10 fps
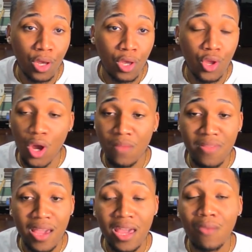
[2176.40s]
You know what I'm
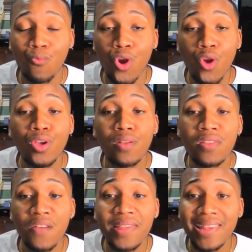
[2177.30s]
saying? Worry
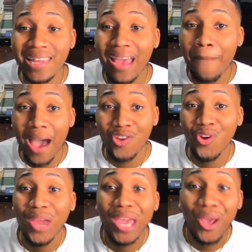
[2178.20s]
yourself silly about
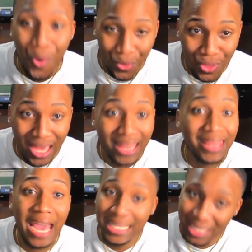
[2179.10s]
your health.
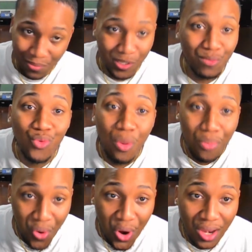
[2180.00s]
That's what's more
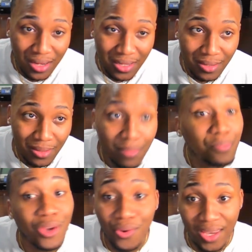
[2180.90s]
important,
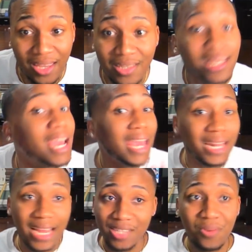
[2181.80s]
period.
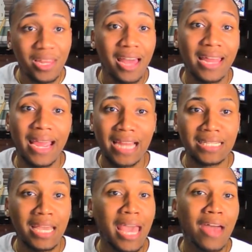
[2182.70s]
That's really all I got to
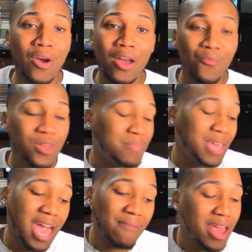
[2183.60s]
say. Y'all know I don't really be
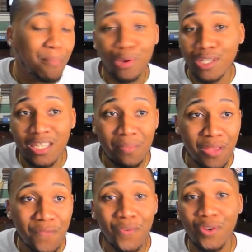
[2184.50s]
having that much
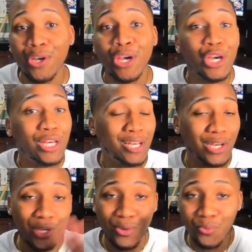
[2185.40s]
sympathy for
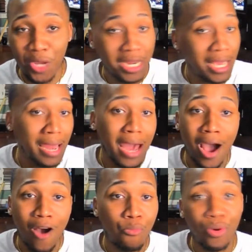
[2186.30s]
uh, Wendy at
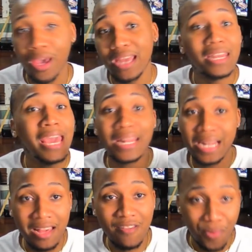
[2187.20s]
all, but in, at
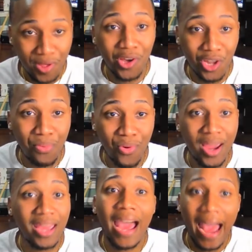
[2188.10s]
this particular
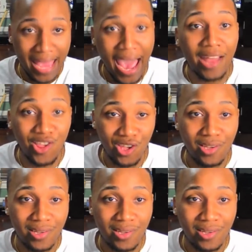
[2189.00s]
point, I got you.